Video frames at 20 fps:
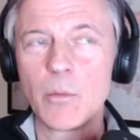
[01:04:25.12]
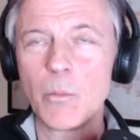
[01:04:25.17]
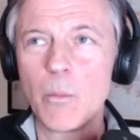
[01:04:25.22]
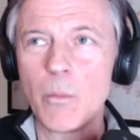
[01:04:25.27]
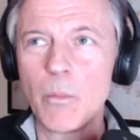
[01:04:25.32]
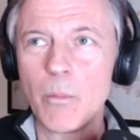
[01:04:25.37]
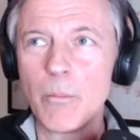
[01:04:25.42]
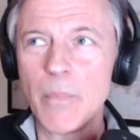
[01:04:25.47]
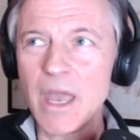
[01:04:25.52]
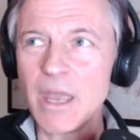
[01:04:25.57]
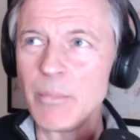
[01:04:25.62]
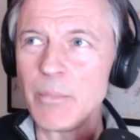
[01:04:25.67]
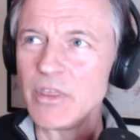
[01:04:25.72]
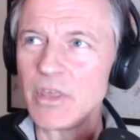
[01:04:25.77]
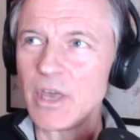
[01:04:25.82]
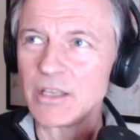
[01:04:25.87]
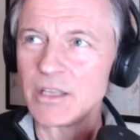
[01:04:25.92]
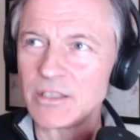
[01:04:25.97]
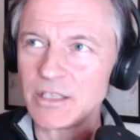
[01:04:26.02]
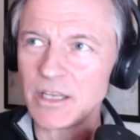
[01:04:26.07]
Maybe
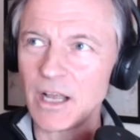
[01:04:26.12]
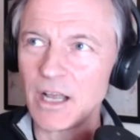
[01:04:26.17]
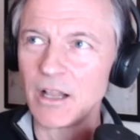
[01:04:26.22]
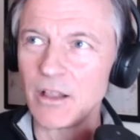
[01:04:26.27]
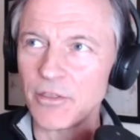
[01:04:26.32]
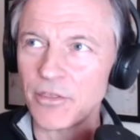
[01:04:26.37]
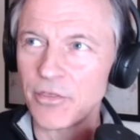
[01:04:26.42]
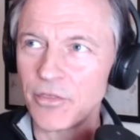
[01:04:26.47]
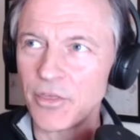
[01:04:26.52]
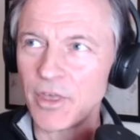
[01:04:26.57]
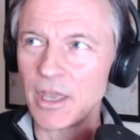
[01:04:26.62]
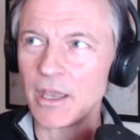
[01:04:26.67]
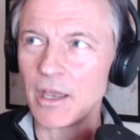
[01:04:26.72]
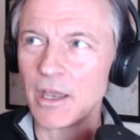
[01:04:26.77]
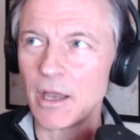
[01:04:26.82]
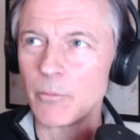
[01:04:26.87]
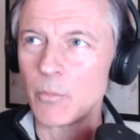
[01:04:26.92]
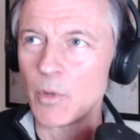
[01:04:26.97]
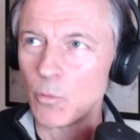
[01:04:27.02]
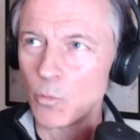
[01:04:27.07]
they tell
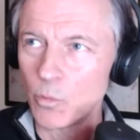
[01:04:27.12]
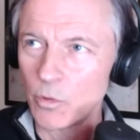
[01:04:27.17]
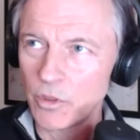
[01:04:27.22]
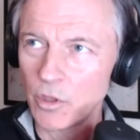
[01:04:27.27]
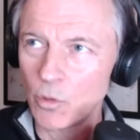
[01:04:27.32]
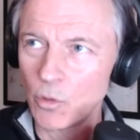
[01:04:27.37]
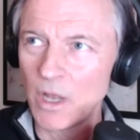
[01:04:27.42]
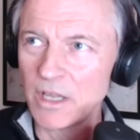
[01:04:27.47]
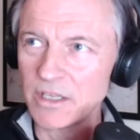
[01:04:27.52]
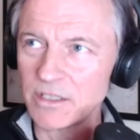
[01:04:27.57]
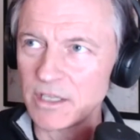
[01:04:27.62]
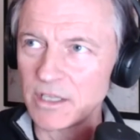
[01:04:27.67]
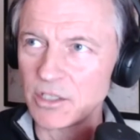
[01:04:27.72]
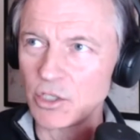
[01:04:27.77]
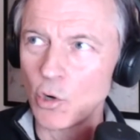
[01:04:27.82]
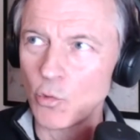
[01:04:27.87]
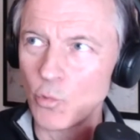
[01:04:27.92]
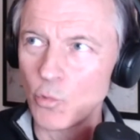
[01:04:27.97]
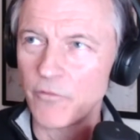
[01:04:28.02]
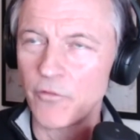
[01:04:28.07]
the ones that
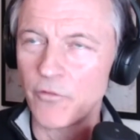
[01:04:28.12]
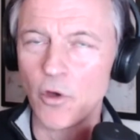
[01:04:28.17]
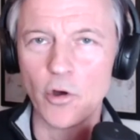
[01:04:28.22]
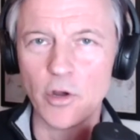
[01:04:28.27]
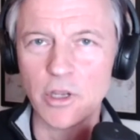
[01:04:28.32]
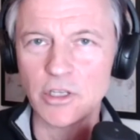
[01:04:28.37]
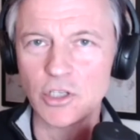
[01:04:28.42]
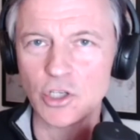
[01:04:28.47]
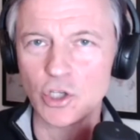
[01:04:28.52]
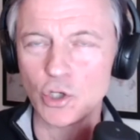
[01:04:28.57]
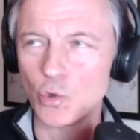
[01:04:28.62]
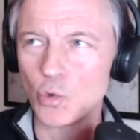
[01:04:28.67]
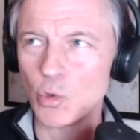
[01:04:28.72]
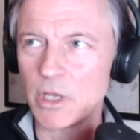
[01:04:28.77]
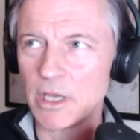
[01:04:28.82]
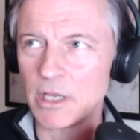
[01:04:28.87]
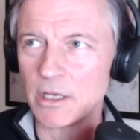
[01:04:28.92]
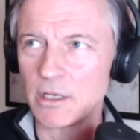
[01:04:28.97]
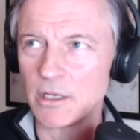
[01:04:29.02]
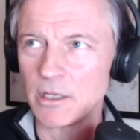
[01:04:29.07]
you're referring to
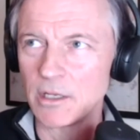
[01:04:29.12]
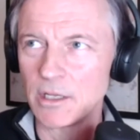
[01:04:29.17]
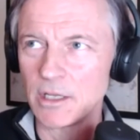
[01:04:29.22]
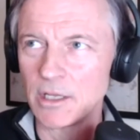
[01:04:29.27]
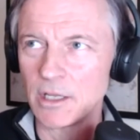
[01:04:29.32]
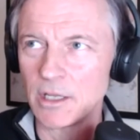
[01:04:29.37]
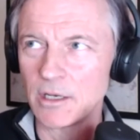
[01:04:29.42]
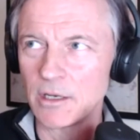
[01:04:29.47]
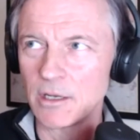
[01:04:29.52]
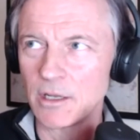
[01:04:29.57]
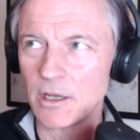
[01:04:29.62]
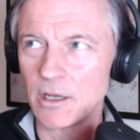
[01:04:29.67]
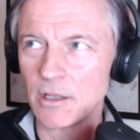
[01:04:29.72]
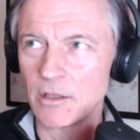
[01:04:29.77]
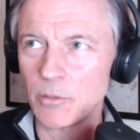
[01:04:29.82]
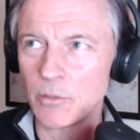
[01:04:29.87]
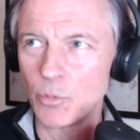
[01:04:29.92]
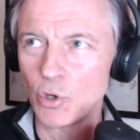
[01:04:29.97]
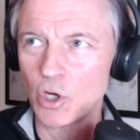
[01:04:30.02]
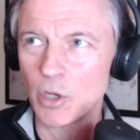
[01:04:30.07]
in
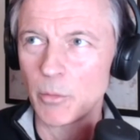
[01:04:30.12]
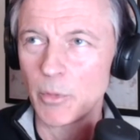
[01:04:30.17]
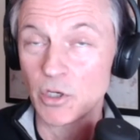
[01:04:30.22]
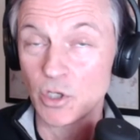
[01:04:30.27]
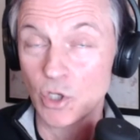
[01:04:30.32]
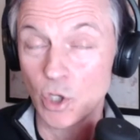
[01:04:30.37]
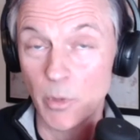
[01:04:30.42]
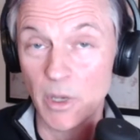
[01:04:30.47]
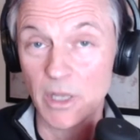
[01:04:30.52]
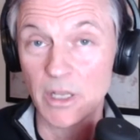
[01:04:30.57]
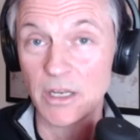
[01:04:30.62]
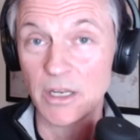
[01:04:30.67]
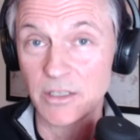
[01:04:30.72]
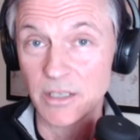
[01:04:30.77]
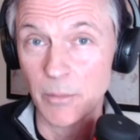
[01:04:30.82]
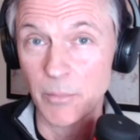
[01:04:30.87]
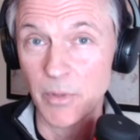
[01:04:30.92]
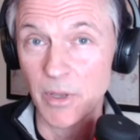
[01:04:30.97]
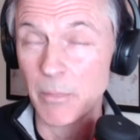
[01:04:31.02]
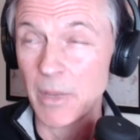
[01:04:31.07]
the book about Göbekli
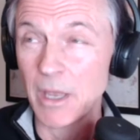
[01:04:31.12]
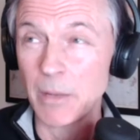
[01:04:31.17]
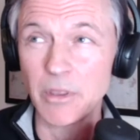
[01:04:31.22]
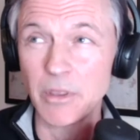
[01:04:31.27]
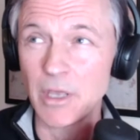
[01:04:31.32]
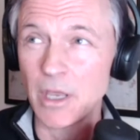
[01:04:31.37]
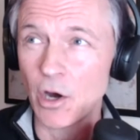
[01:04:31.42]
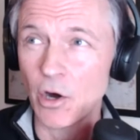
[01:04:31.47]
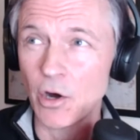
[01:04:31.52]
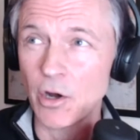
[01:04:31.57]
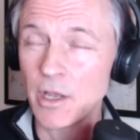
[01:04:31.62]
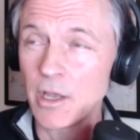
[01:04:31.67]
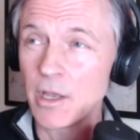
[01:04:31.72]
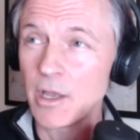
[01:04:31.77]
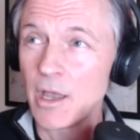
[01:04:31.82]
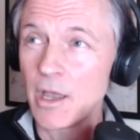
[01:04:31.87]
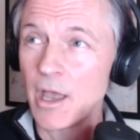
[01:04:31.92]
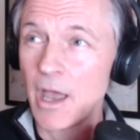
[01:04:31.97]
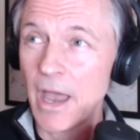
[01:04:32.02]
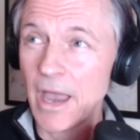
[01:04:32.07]
Tepe, maybe they are
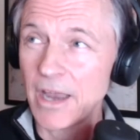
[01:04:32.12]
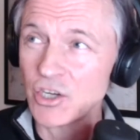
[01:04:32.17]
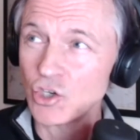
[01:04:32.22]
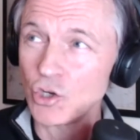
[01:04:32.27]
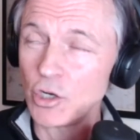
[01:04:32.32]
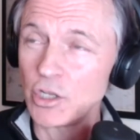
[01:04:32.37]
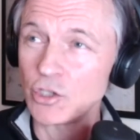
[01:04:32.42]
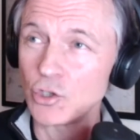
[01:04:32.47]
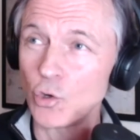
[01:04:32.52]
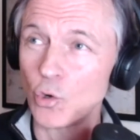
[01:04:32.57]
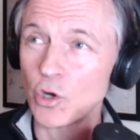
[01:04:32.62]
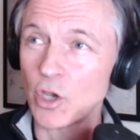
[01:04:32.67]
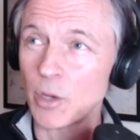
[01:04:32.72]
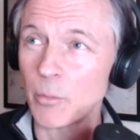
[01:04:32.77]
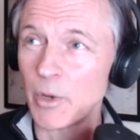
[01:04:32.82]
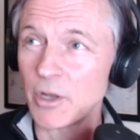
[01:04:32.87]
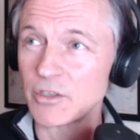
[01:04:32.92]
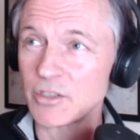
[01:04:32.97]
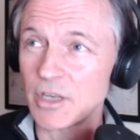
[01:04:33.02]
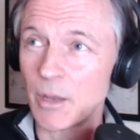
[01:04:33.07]
actually talking
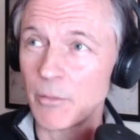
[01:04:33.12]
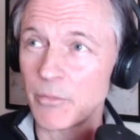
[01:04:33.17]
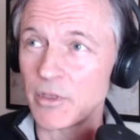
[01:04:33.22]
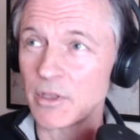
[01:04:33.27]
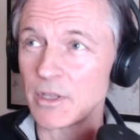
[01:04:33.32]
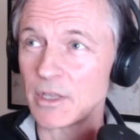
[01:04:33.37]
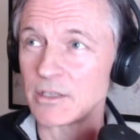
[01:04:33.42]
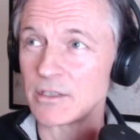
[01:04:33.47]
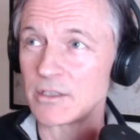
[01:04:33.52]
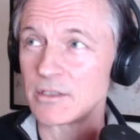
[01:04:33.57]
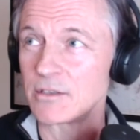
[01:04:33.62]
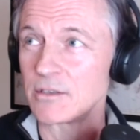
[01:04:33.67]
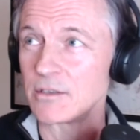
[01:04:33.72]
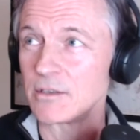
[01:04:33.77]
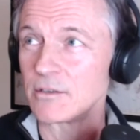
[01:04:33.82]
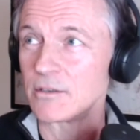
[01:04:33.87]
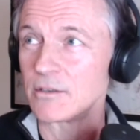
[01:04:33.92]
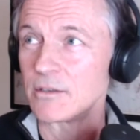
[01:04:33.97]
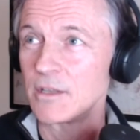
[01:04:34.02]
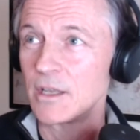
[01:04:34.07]
about something
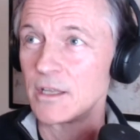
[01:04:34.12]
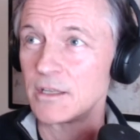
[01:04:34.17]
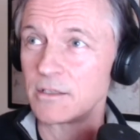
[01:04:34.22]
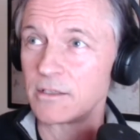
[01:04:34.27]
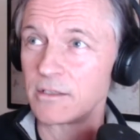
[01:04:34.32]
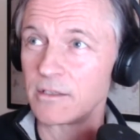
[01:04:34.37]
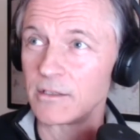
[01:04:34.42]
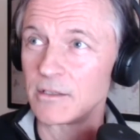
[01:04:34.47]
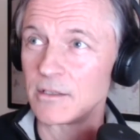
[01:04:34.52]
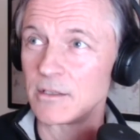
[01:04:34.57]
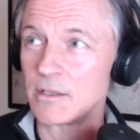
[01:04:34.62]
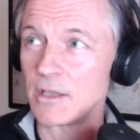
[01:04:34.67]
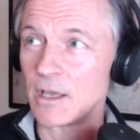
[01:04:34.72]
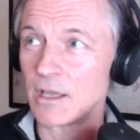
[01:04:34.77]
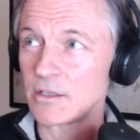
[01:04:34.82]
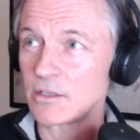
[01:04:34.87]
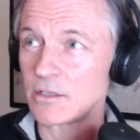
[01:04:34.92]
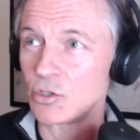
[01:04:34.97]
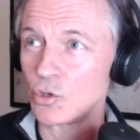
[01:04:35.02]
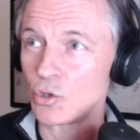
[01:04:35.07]

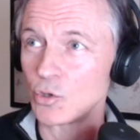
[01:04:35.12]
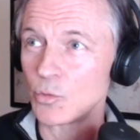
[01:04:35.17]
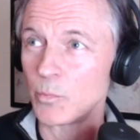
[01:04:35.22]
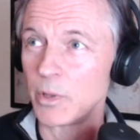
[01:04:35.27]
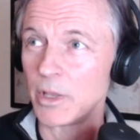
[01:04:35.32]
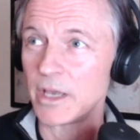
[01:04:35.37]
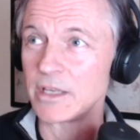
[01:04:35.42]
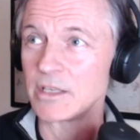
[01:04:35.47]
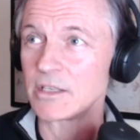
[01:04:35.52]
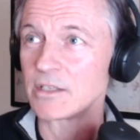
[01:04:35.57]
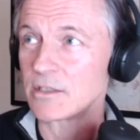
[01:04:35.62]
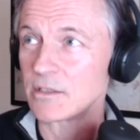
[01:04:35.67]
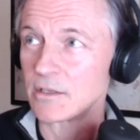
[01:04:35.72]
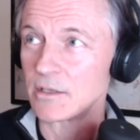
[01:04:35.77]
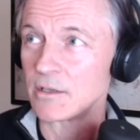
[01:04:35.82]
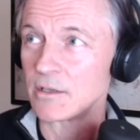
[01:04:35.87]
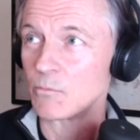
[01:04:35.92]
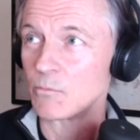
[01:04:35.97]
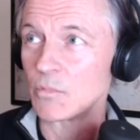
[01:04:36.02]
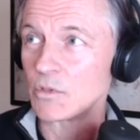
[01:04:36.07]
that took place
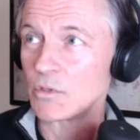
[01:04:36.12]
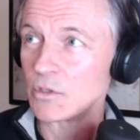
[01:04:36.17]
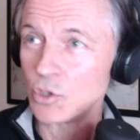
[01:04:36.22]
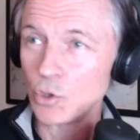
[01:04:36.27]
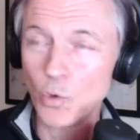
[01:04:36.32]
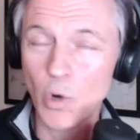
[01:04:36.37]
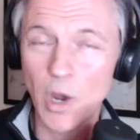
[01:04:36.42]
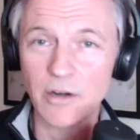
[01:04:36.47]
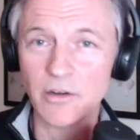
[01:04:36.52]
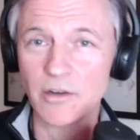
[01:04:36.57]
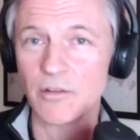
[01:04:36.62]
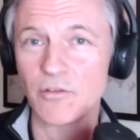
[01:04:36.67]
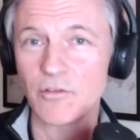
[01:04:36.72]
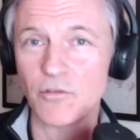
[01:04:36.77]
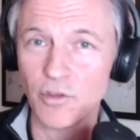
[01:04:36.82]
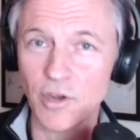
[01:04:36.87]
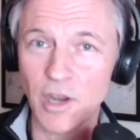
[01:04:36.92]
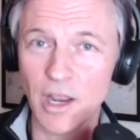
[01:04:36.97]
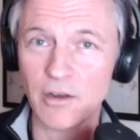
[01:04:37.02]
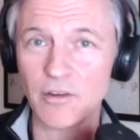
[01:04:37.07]
200,
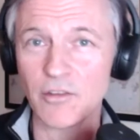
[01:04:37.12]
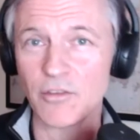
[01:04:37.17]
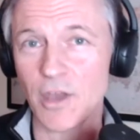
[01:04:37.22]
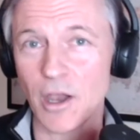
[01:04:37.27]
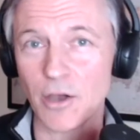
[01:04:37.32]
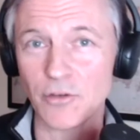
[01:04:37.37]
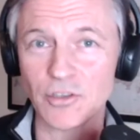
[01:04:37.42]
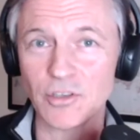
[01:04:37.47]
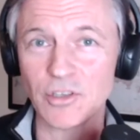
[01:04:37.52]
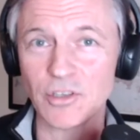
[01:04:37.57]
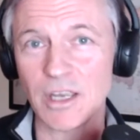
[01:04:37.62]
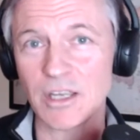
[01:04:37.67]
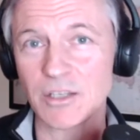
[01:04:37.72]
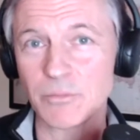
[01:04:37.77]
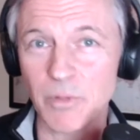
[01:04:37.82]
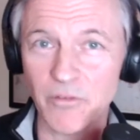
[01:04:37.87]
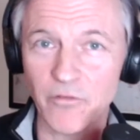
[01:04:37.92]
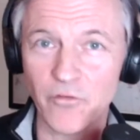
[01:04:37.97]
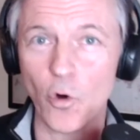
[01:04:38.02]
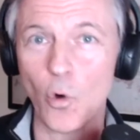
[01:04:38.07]
300,000 years
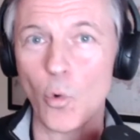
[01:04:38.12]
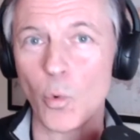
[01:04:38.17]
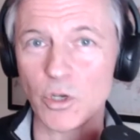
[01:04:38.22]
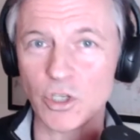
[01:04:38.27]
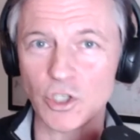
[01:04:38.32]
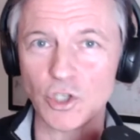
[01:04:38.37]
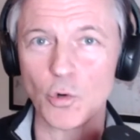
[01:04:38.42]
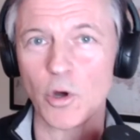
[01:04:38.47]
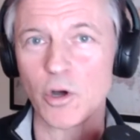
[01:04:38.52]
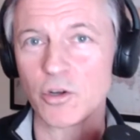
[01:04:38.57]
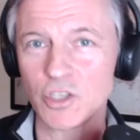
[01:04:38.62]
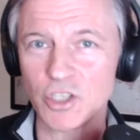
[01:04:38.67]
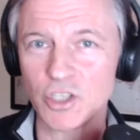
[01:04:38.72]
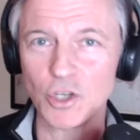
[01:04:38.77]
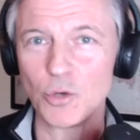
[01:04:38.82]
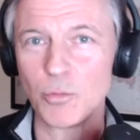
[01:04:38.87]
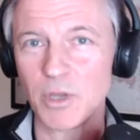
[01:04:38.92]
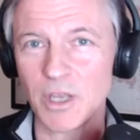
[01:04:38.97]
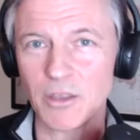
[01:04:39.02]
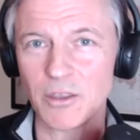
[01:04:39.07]
before what you are
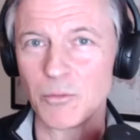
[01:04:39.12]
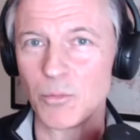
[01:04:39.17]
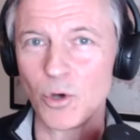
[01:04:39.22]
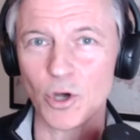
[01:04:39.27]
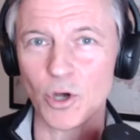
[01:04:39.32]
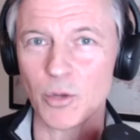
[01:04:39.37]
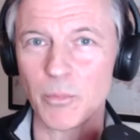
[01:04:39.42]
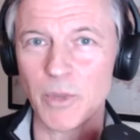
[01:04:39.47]
assuming in the book.